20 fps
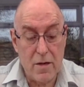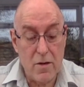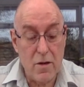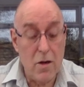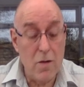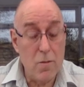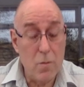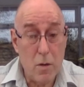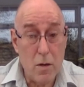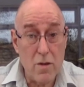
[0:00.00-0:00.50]
I
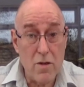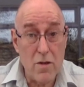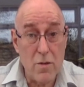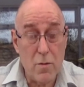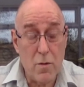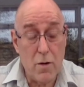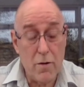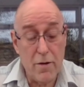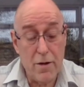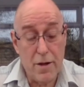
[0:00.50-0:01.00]
don't want to
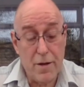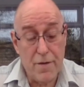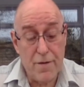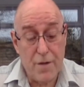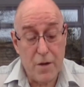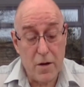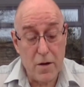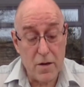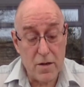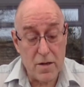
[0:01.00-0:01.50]
worry the
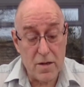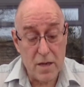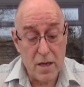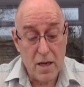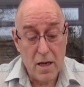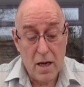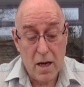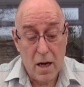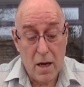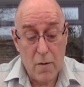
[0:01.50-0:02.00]
fox.
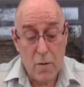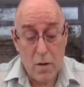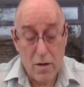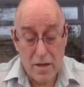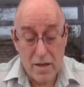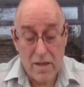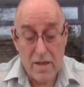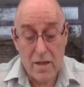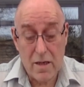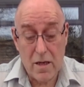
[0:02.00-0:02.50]
I
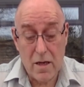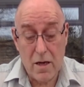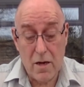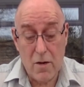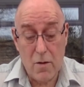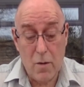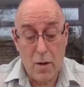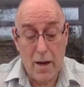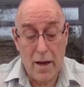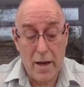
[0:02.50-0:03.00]
want it to go
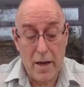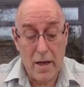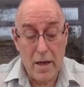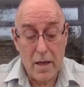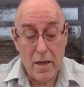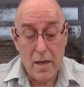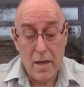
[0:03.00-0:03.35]
away.